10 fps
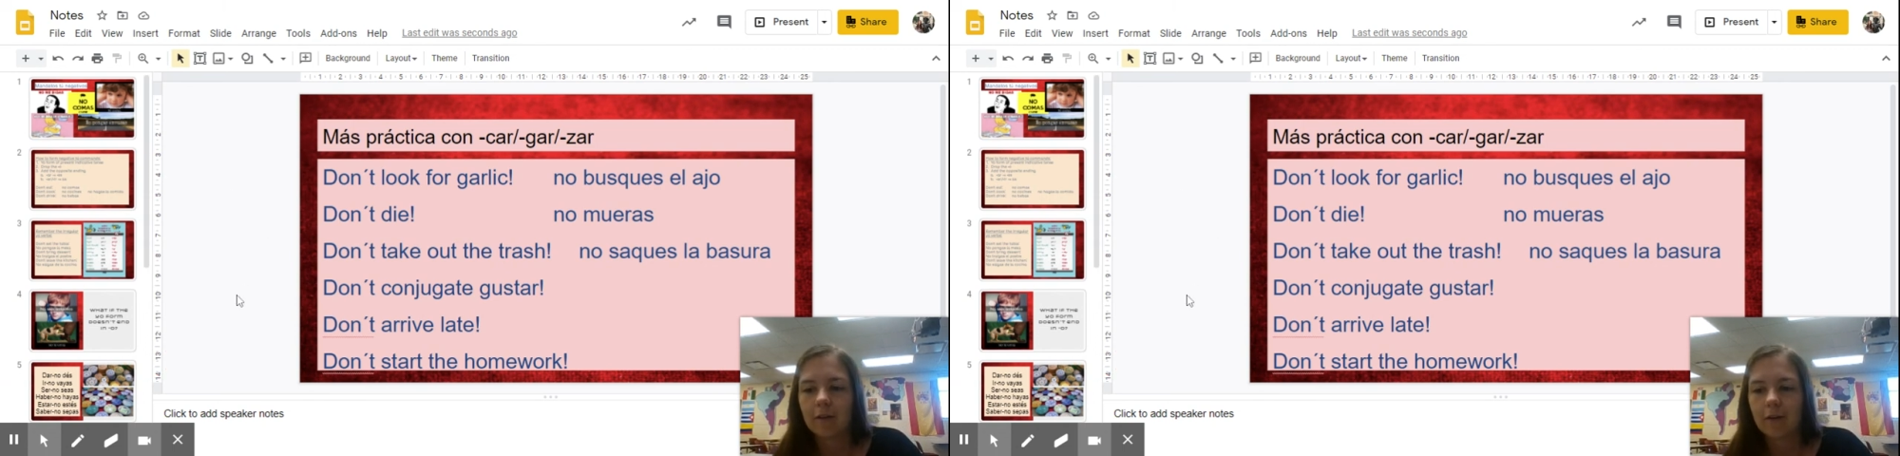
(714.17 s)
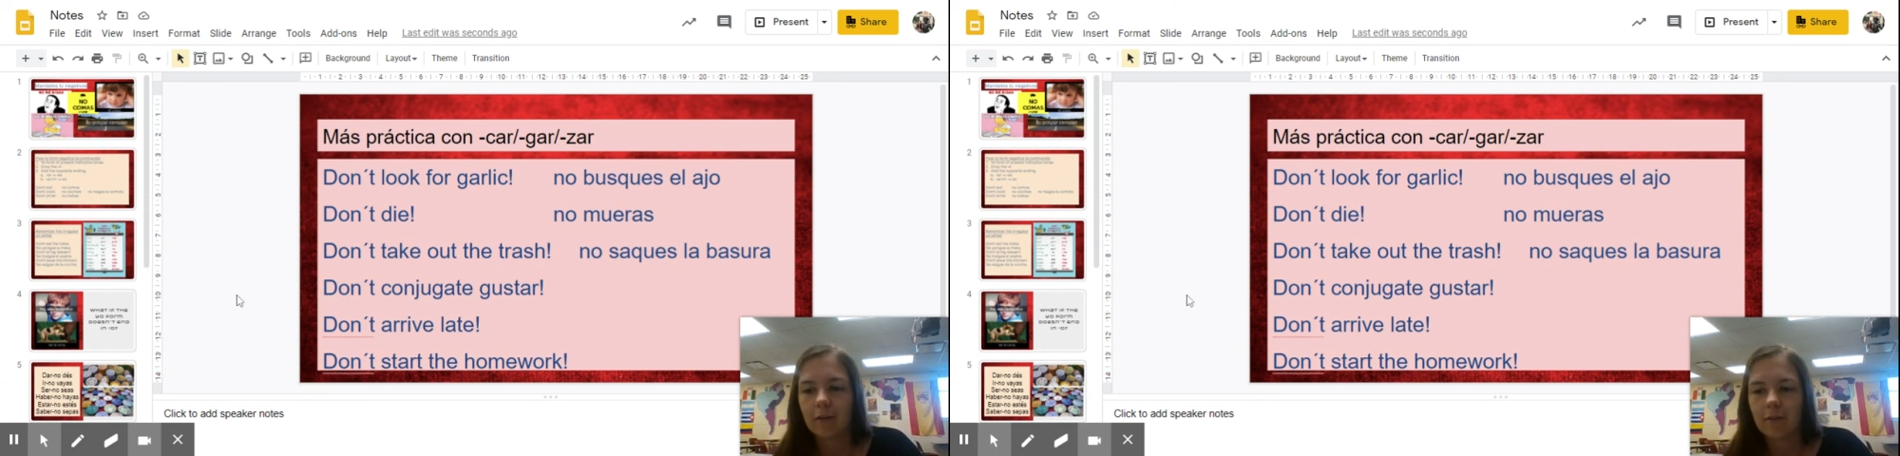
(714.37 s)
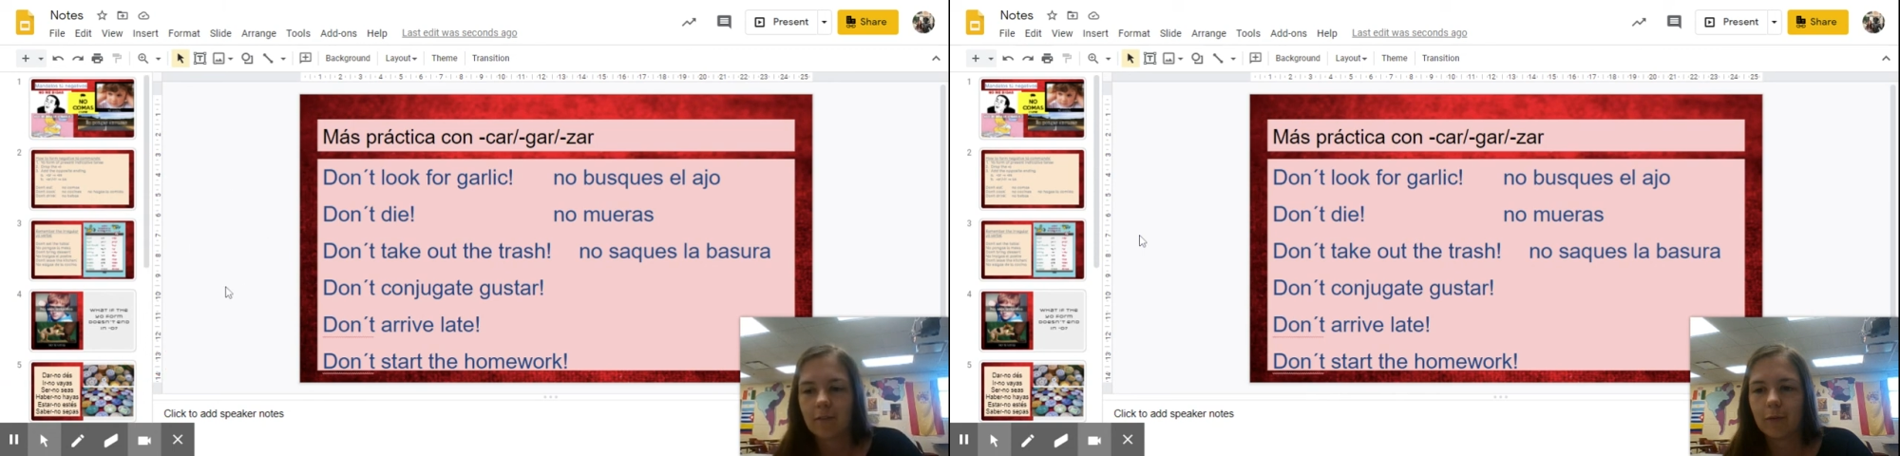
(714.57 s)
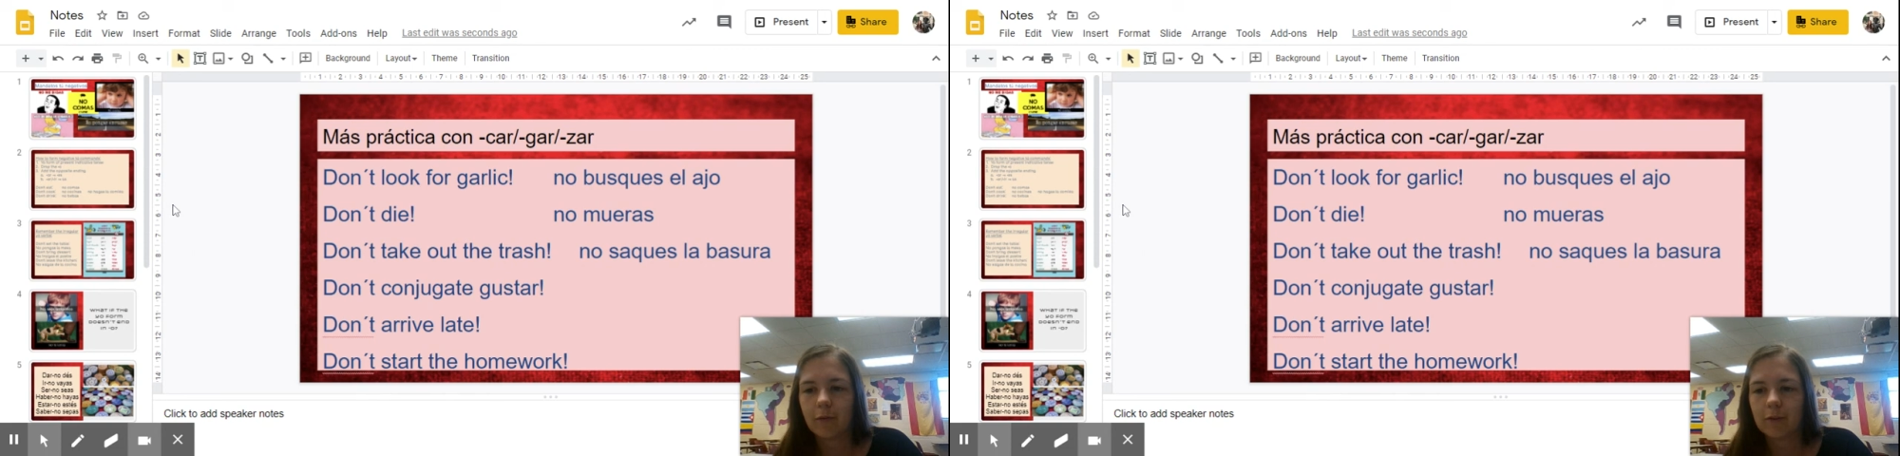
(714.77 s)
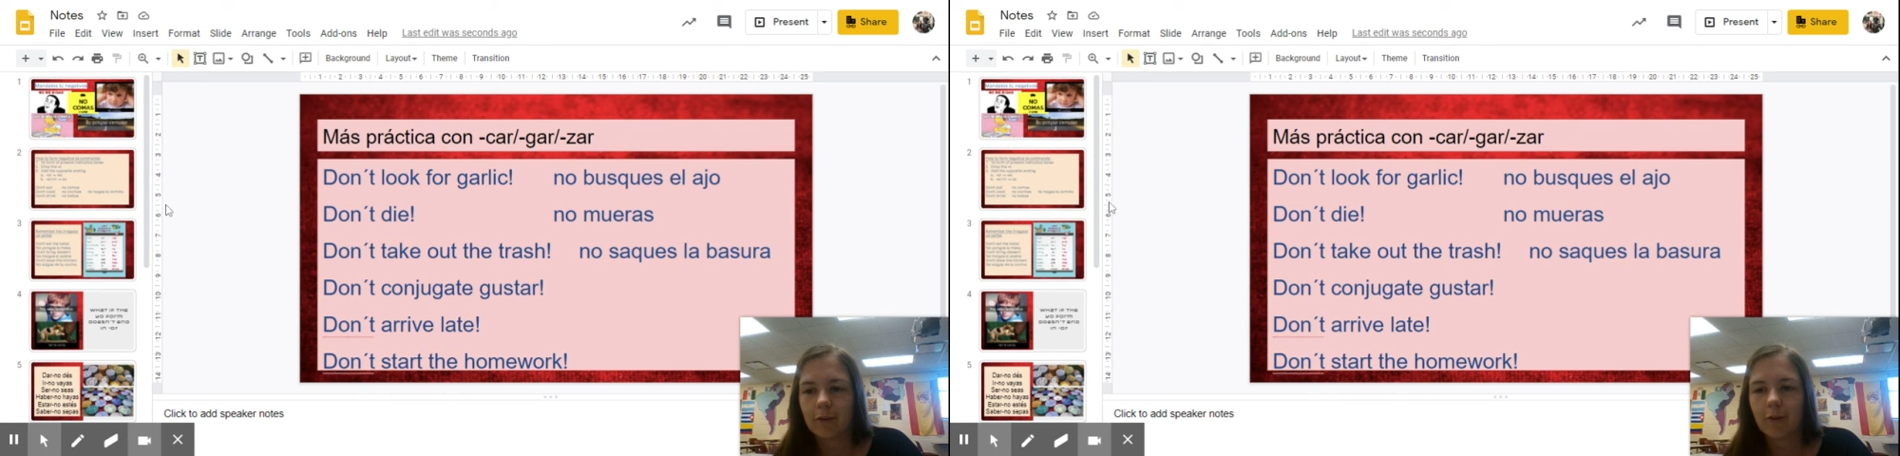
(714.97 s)
So if
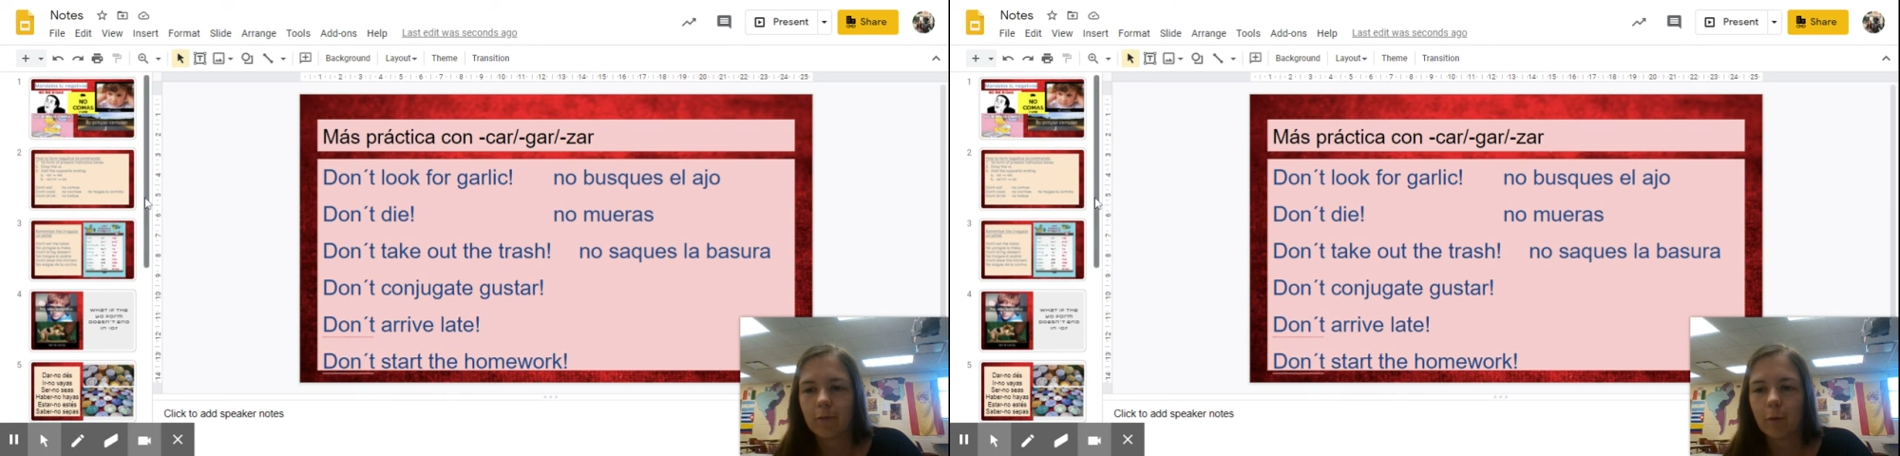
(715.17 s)
you were just